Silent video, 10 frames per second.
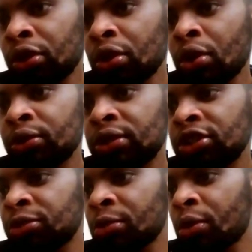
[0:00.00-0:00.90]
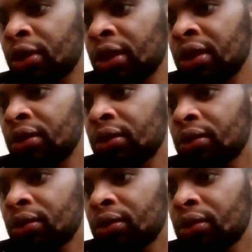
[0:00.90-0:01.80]
kudos in smoking
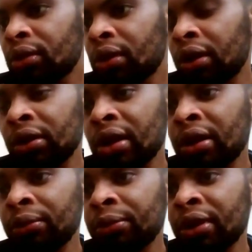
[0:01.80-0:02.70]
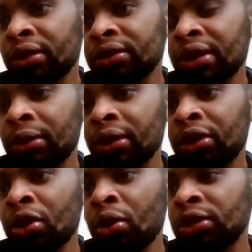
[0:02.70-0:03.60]
I don't know how you pronounce that
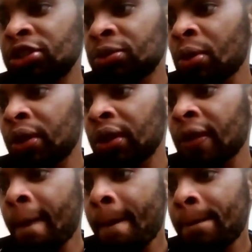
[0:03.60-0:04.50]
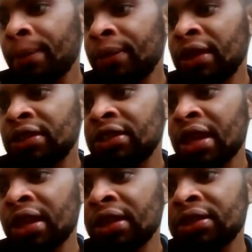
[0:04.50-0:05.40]
but kudos in smoking these
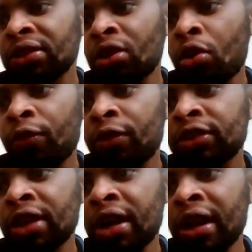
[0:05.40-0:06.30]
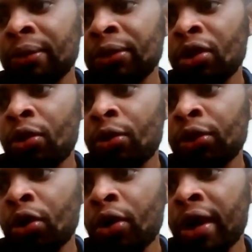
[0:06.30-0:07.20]
days over time your
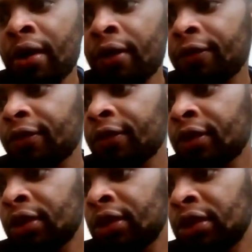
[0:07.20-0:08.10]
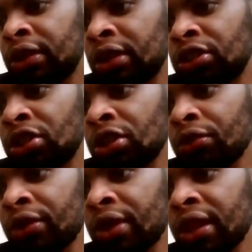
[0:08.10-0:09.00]
your health
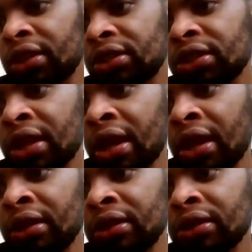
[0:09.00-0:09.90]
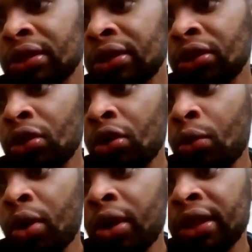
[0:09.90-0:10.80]
deteriorates and
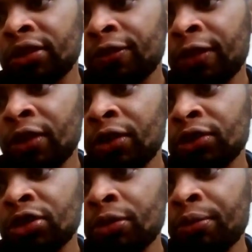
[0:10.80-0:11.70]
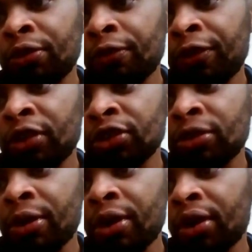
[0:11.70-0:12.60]
your wallet feels the feels
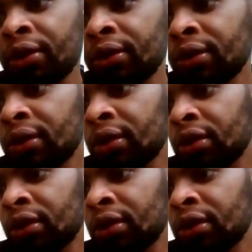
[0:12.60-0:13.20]
the burn